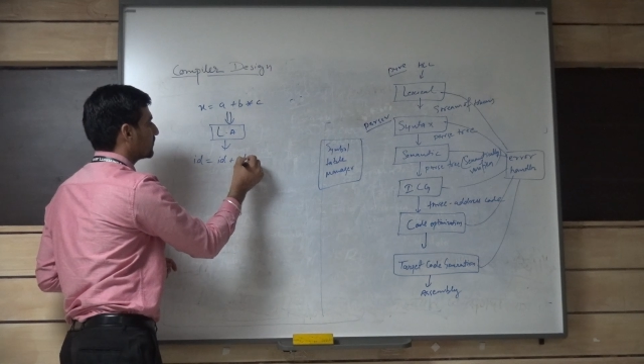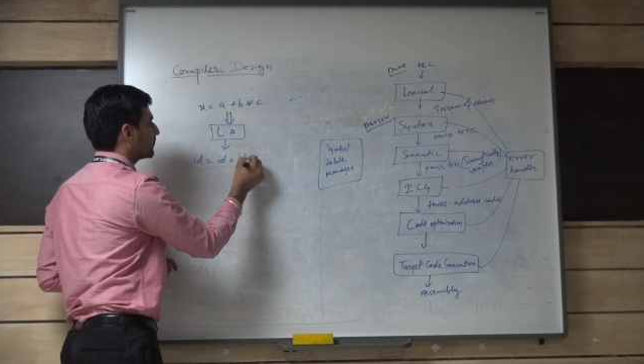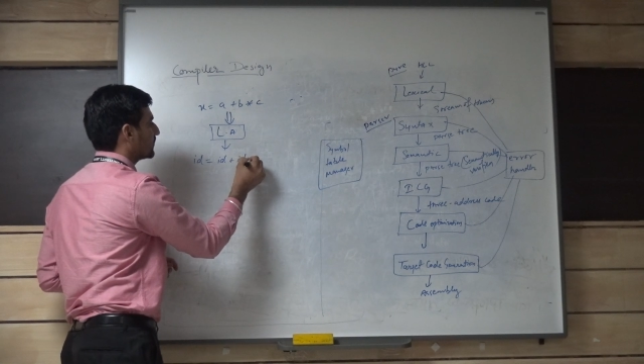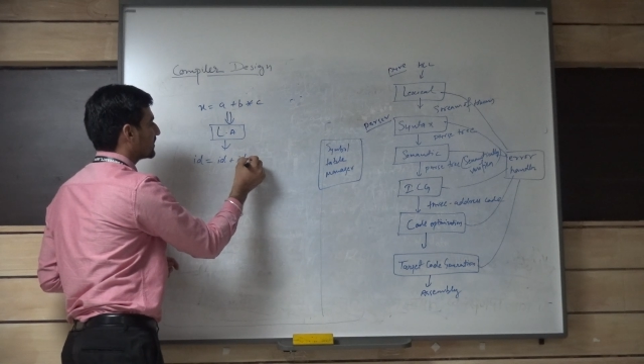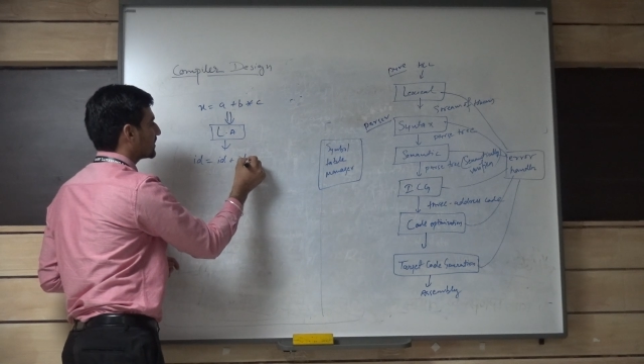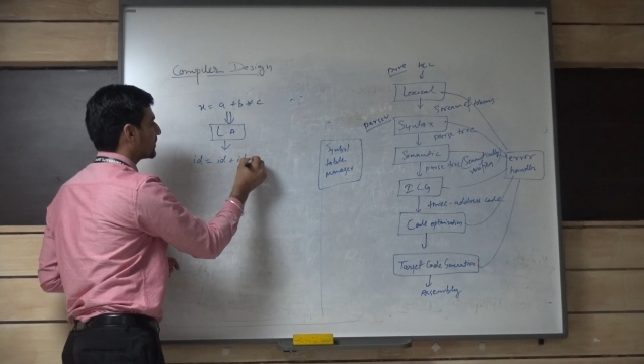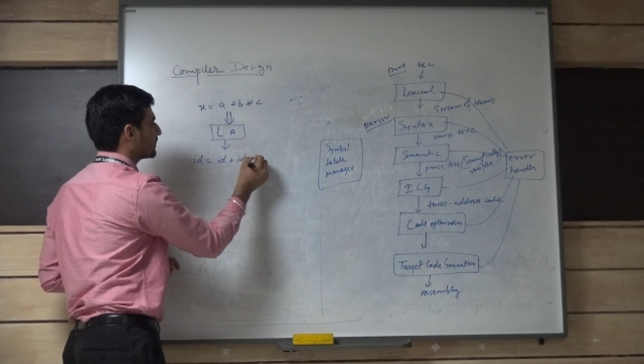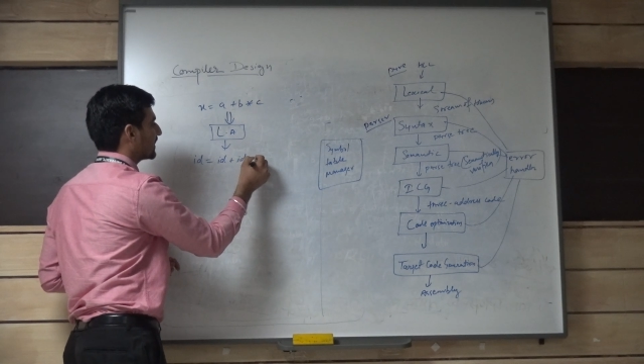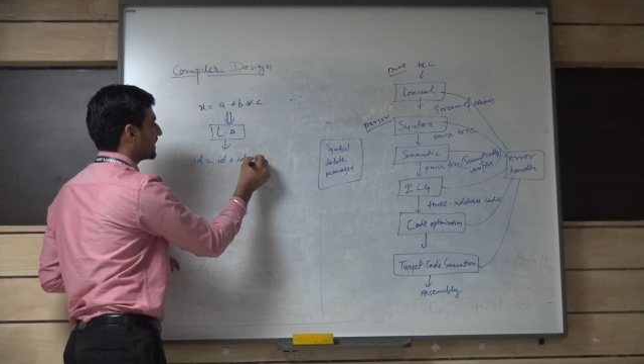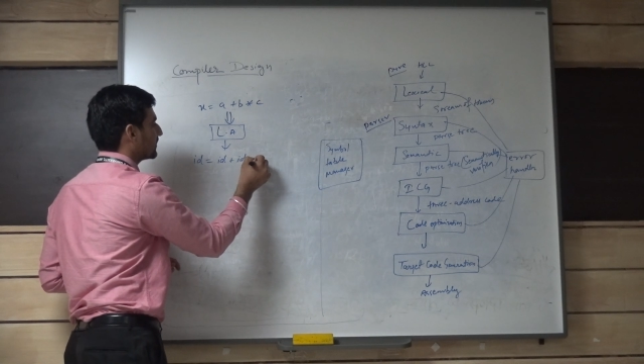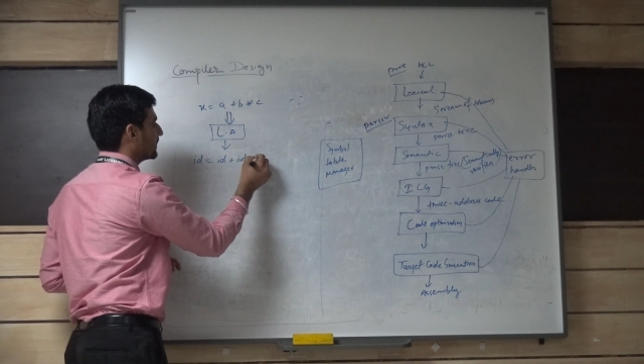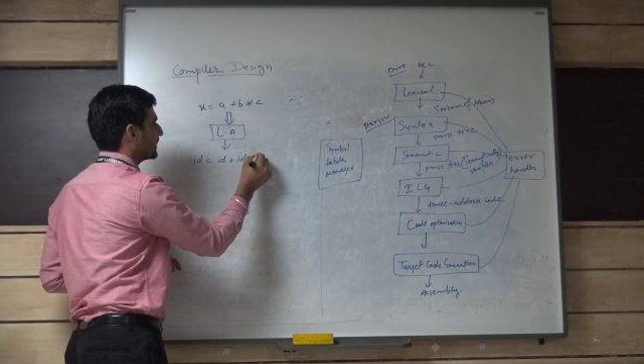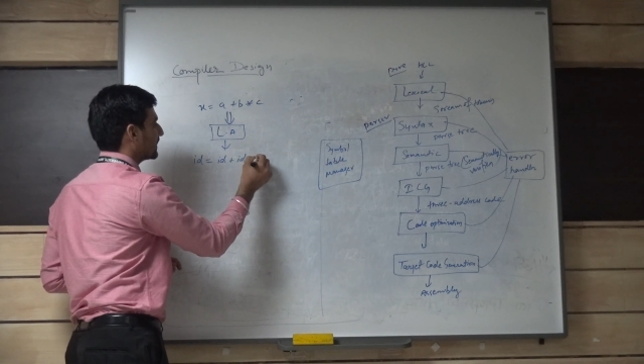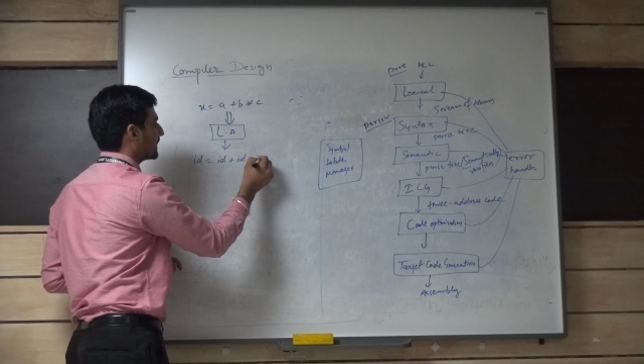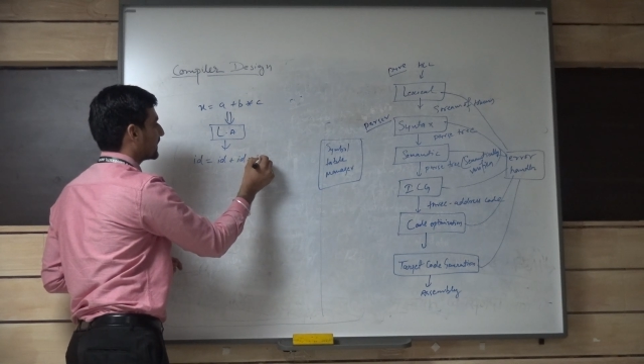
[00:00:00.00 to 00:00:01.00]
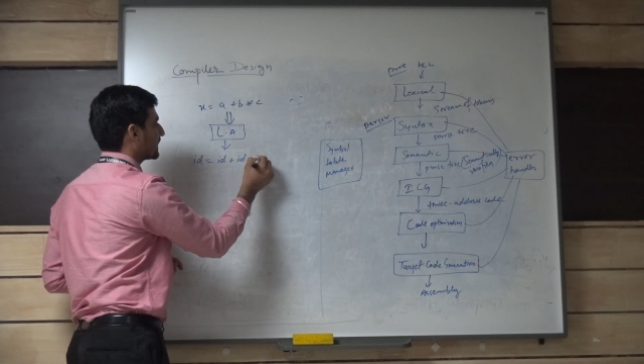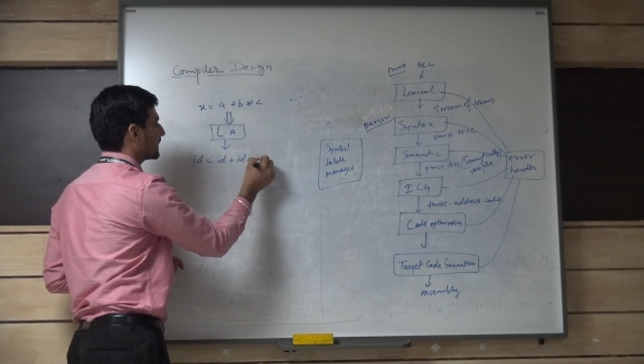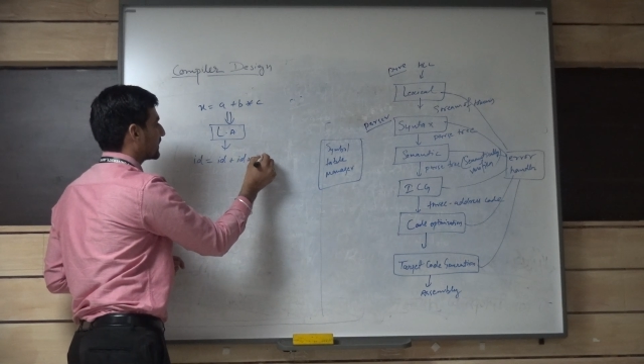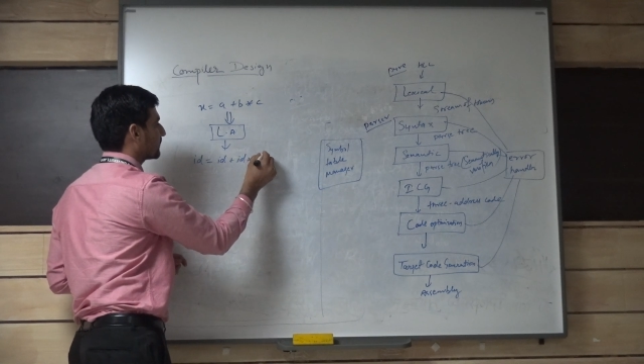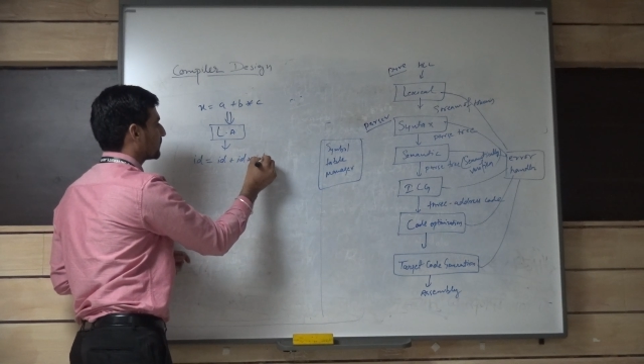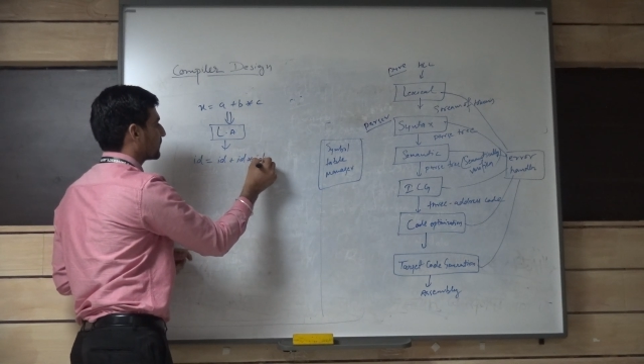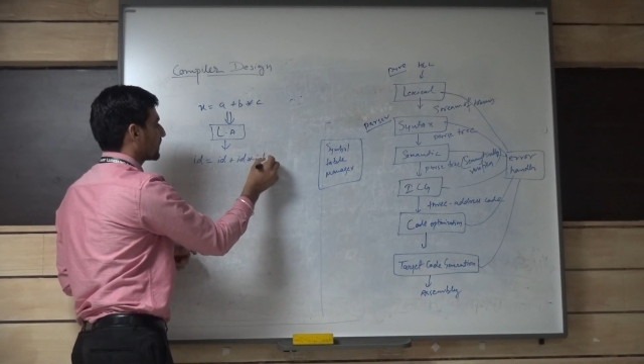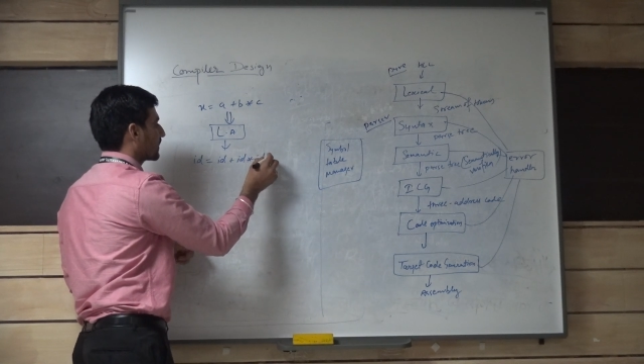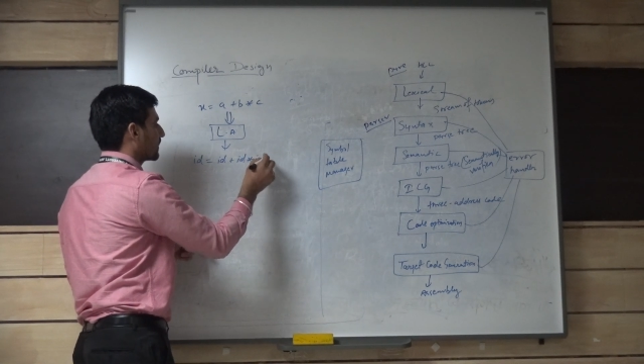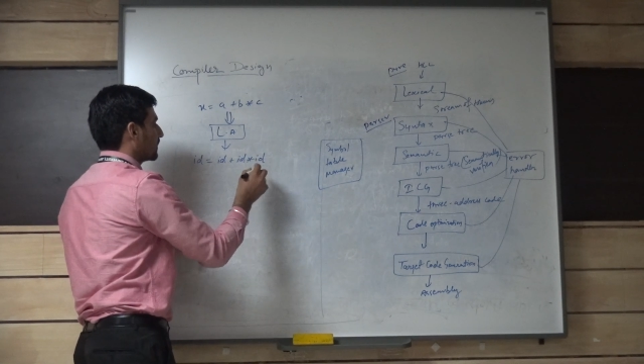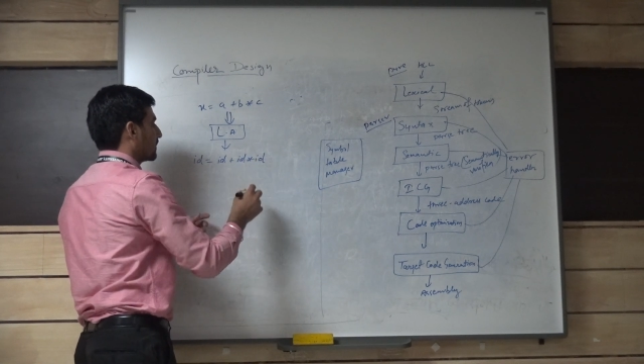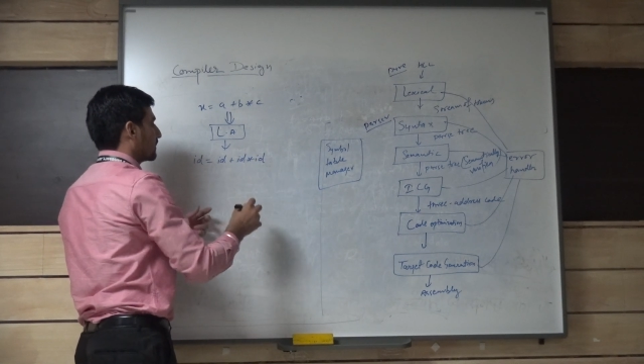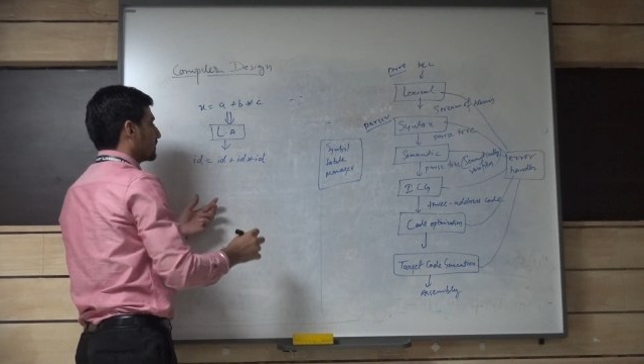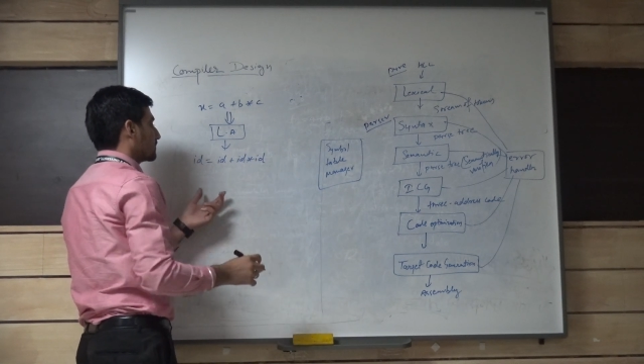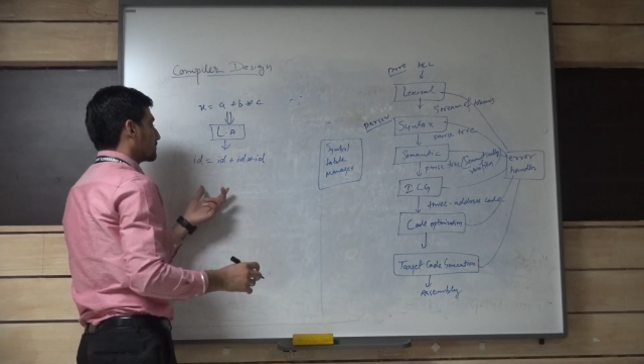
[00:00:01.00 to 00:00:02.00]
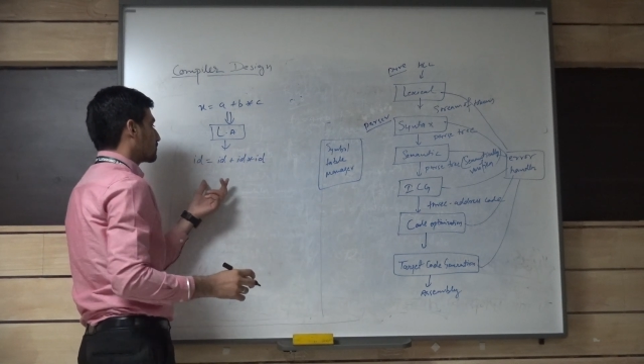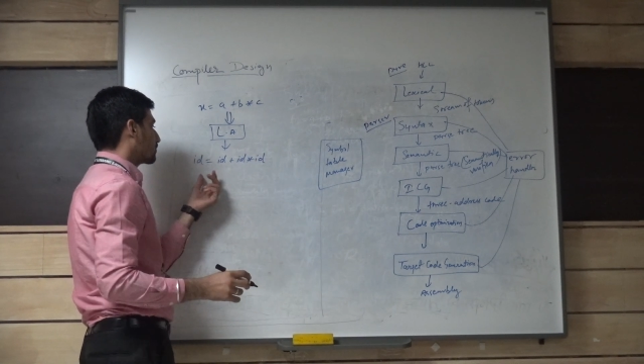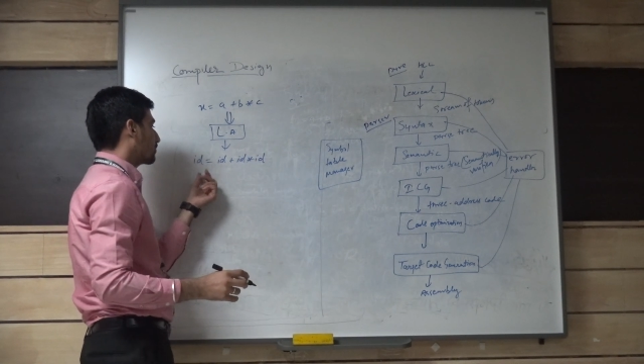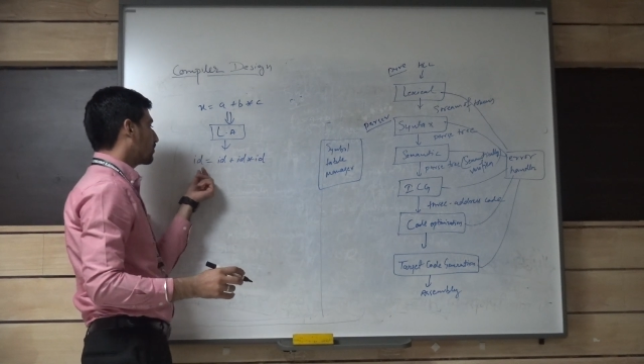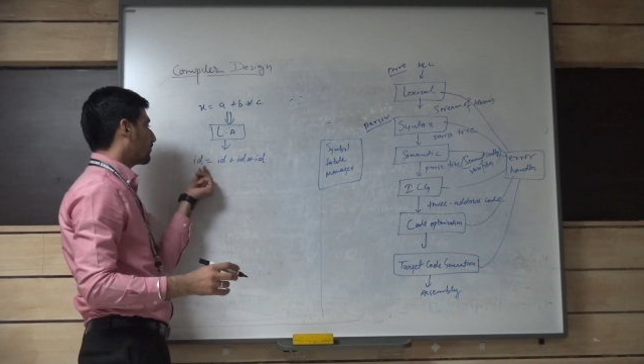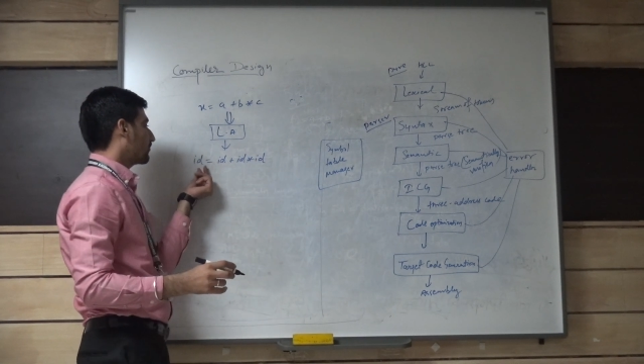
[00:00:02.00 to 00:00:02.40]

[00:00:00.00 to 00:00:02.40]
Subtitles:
multiplied by id. So